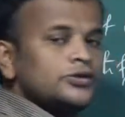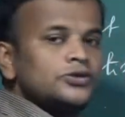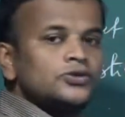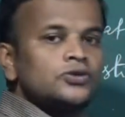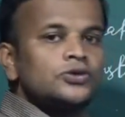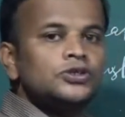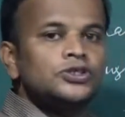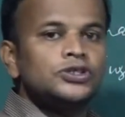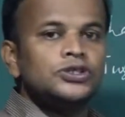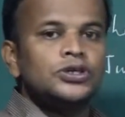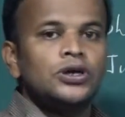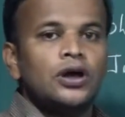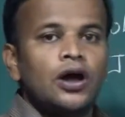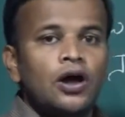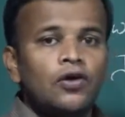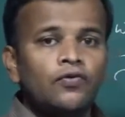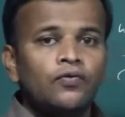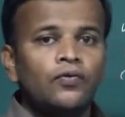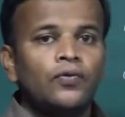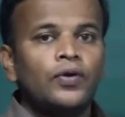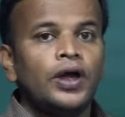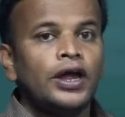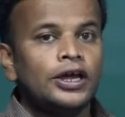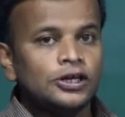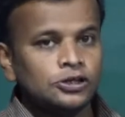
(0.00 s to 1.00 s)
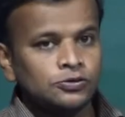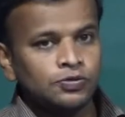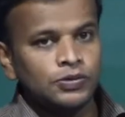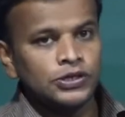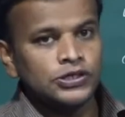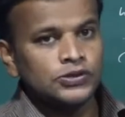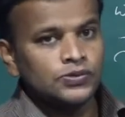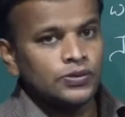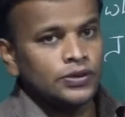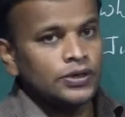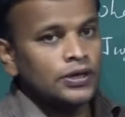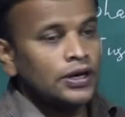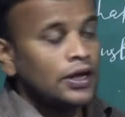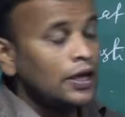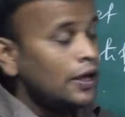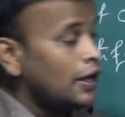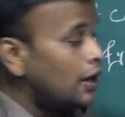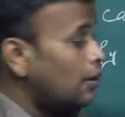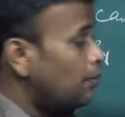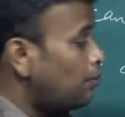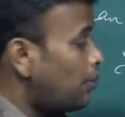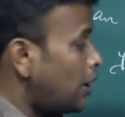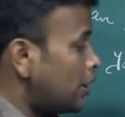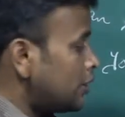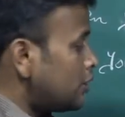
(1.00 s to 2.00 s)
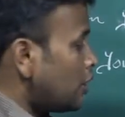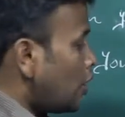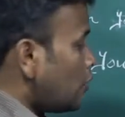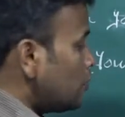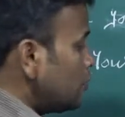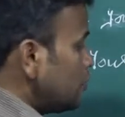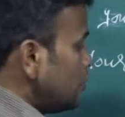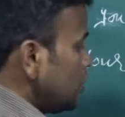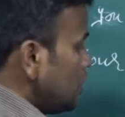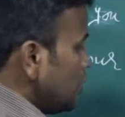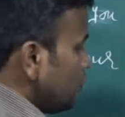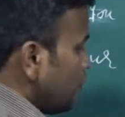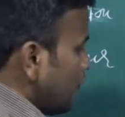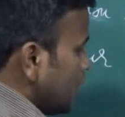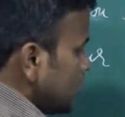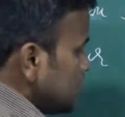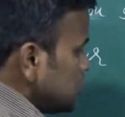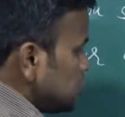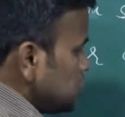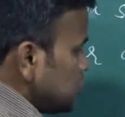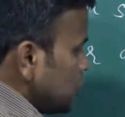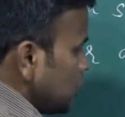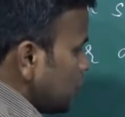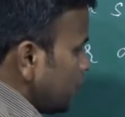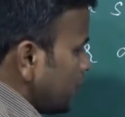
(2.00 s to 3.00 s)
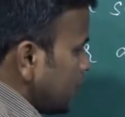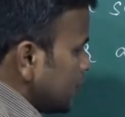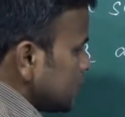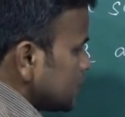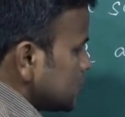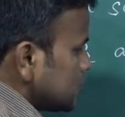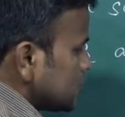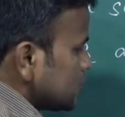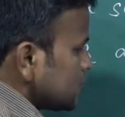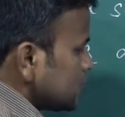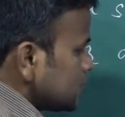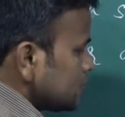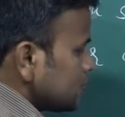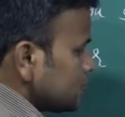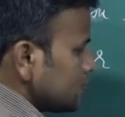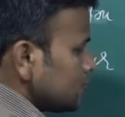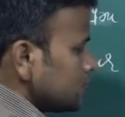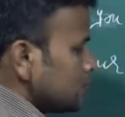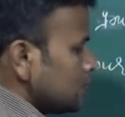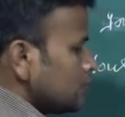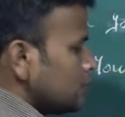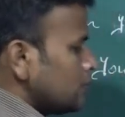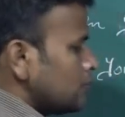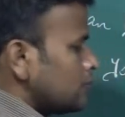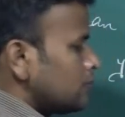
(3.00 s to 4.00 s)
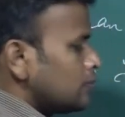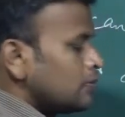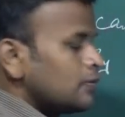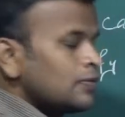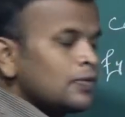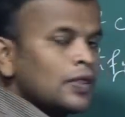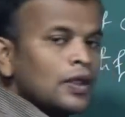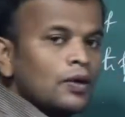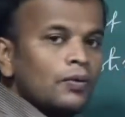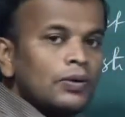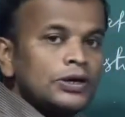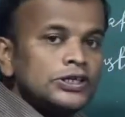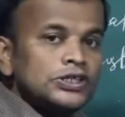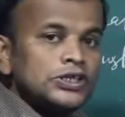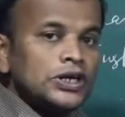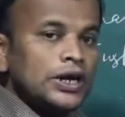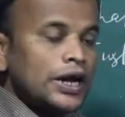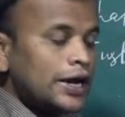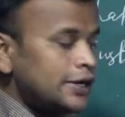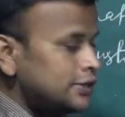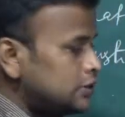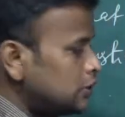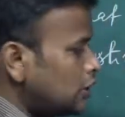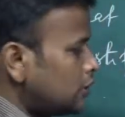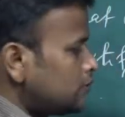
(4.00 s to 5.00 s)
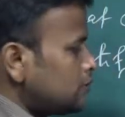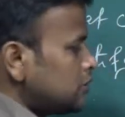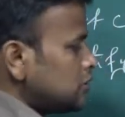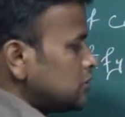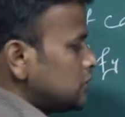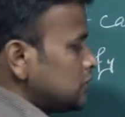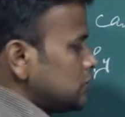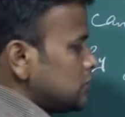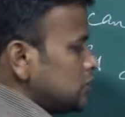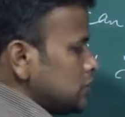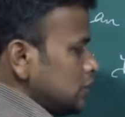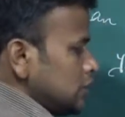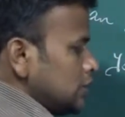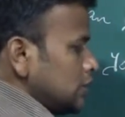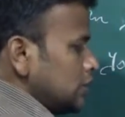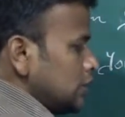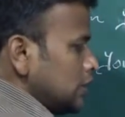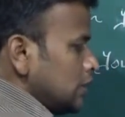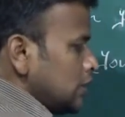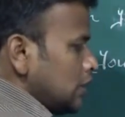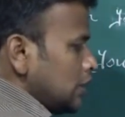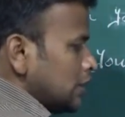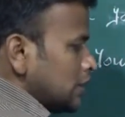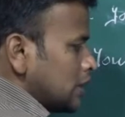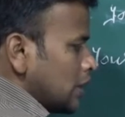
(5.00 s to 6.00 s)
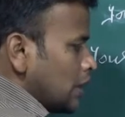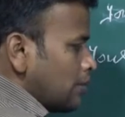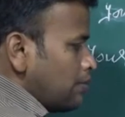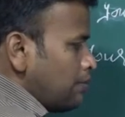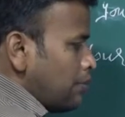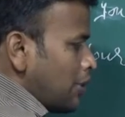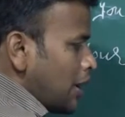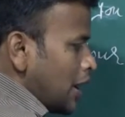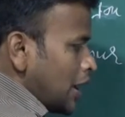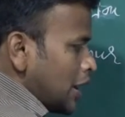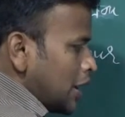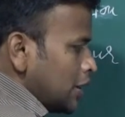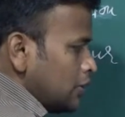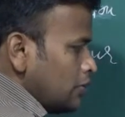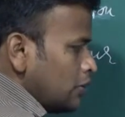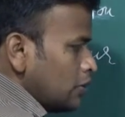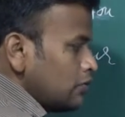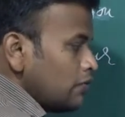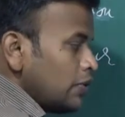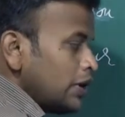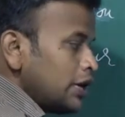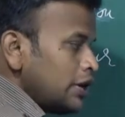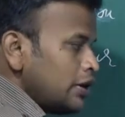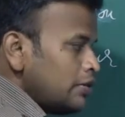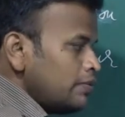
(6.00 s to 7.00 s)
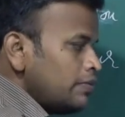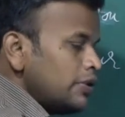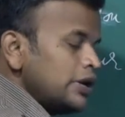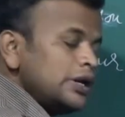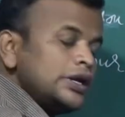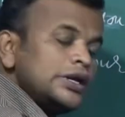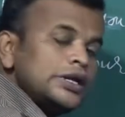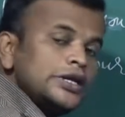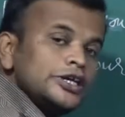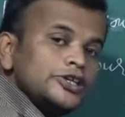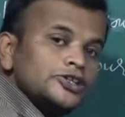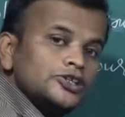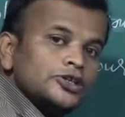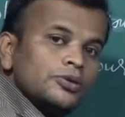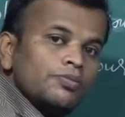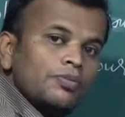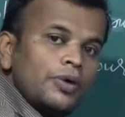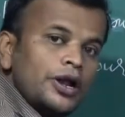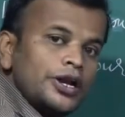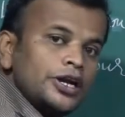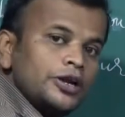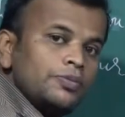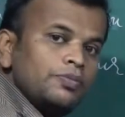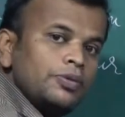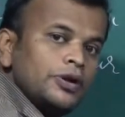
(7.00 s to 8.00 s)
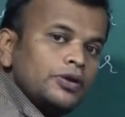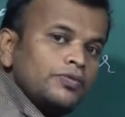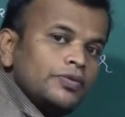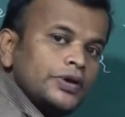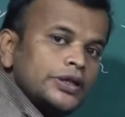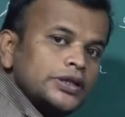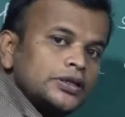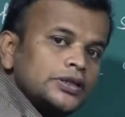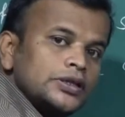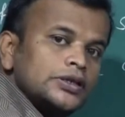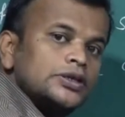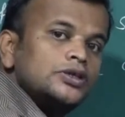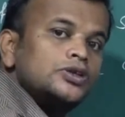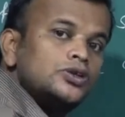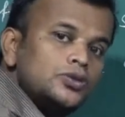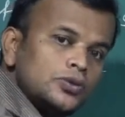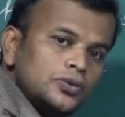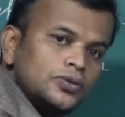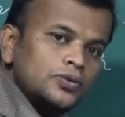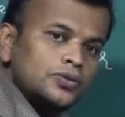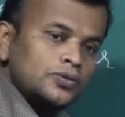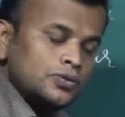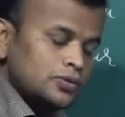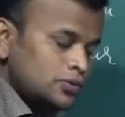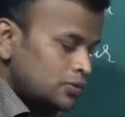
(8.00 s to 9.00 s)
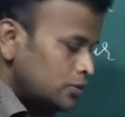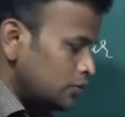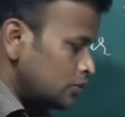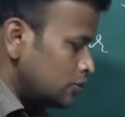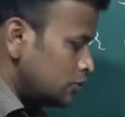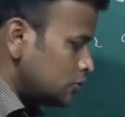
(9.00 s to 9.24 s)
So g of x plus 1. But how to define g of x? What is the nature of this g? The bracket on variable is a multiple with 2.